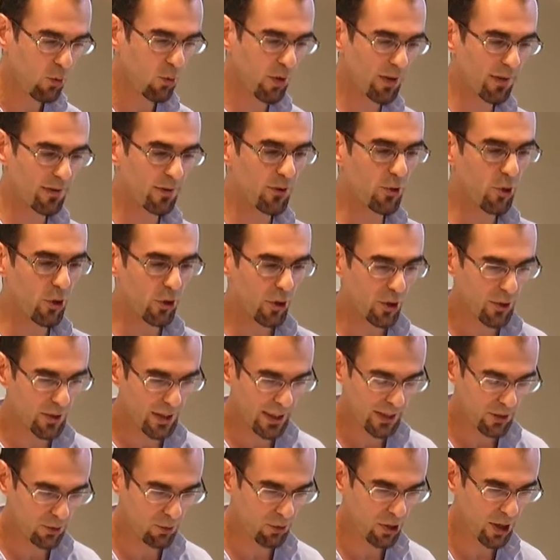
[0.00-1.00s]
with neural
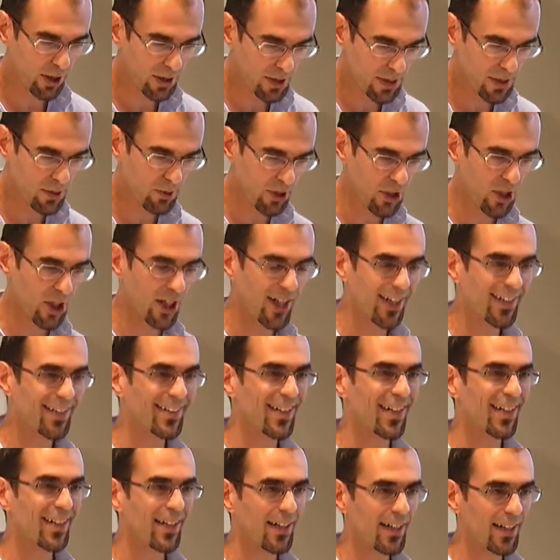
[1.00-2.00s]
networks, which are
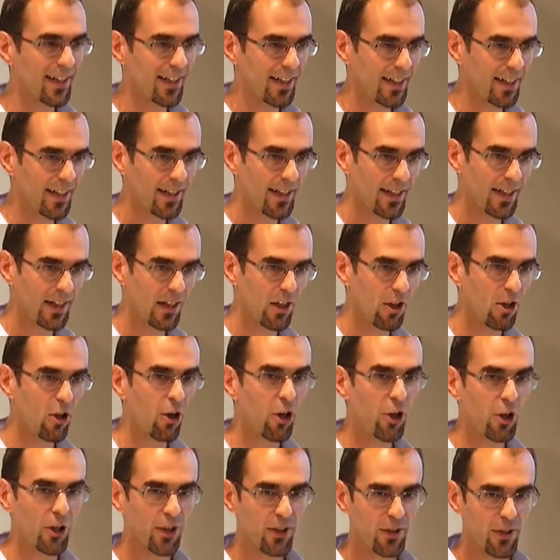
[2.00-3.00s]
entirely
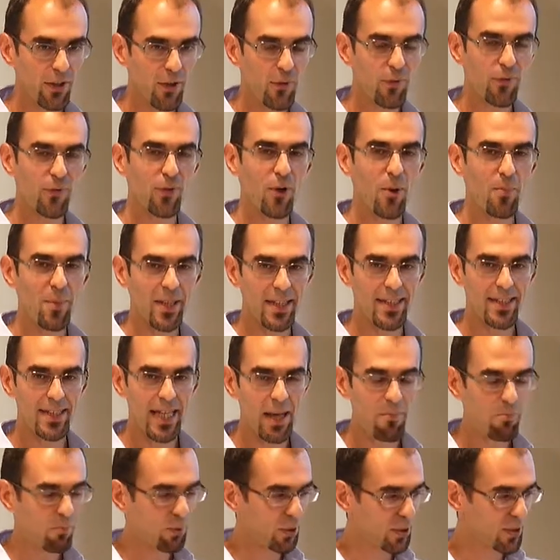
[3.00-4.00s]
learned from
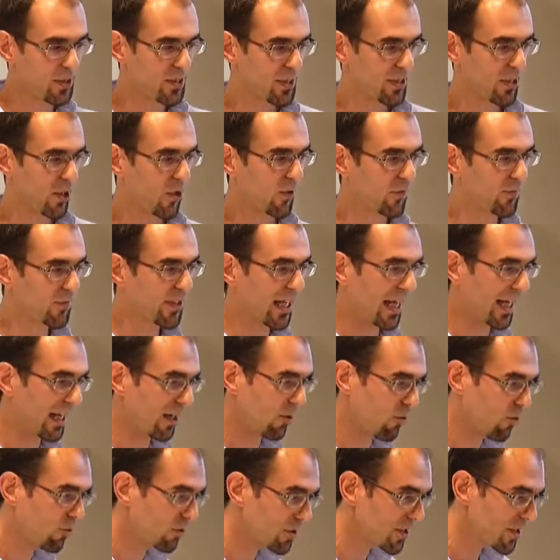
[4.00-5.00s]
examples of
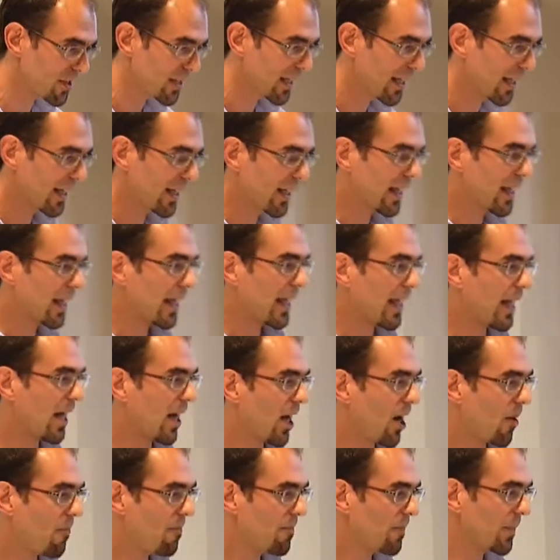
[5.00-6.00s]
dialogues,
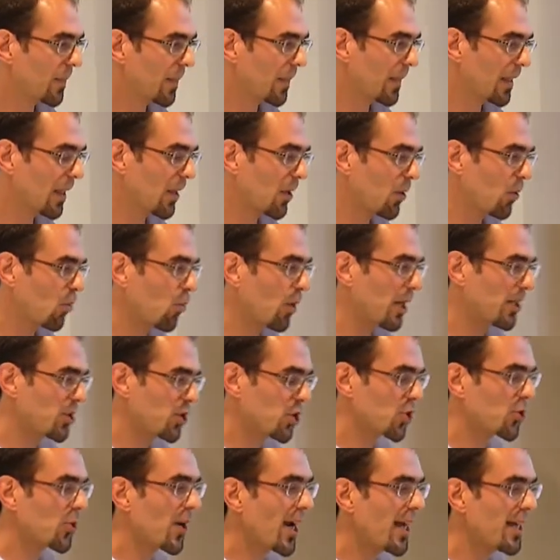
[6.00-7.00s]

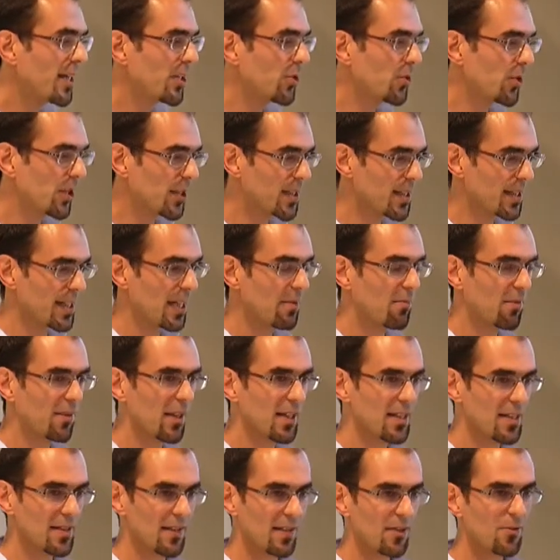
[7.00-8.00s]
which try and do the same
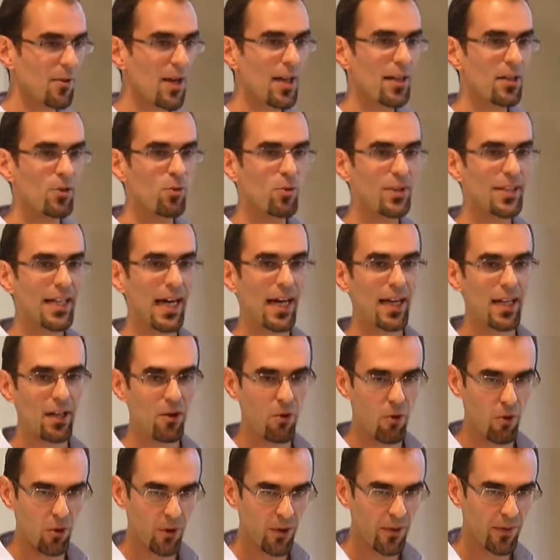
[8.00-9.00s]
things. They try and do
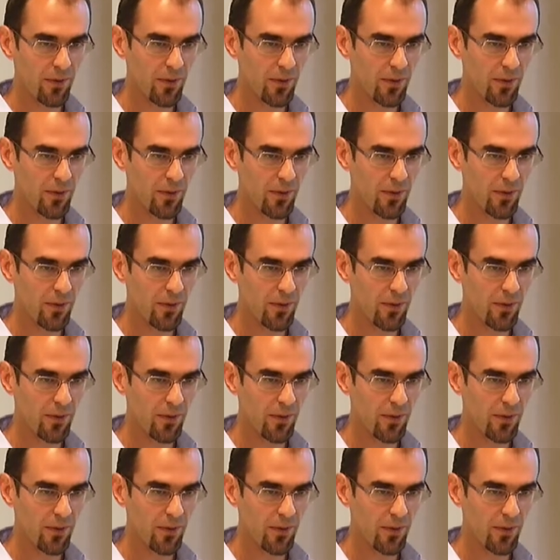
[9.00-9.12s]
dialogue.